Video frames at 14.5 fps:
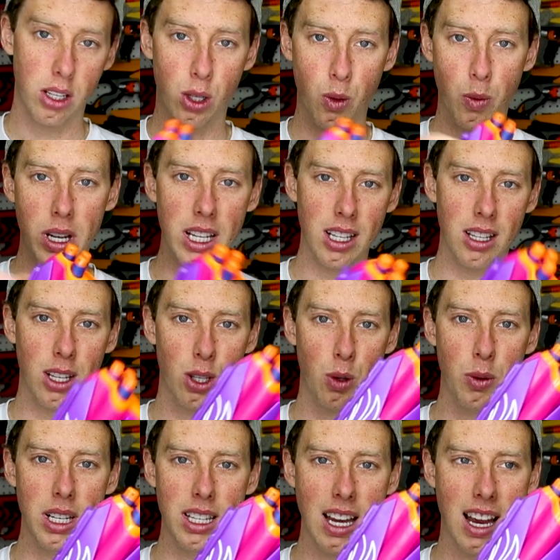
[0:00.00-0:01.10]
The
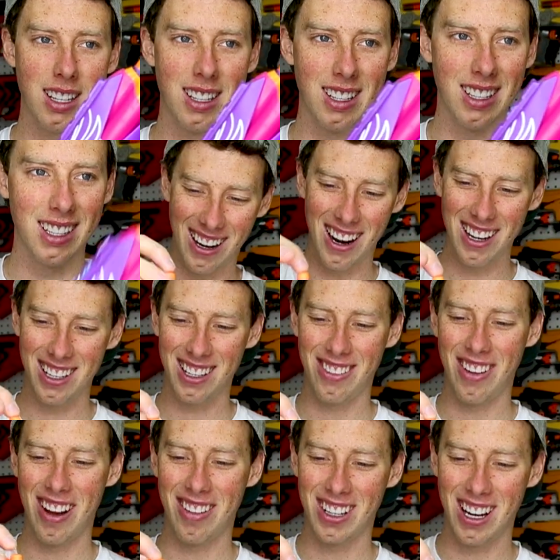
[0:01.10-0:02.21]
sweet Destiny. Josh's
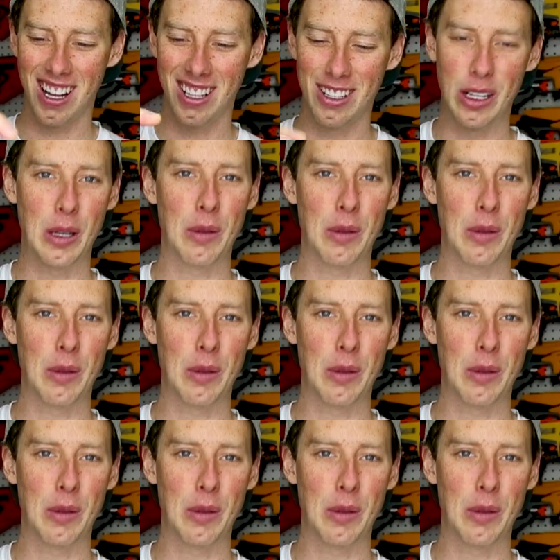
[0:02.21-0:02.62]
favorite color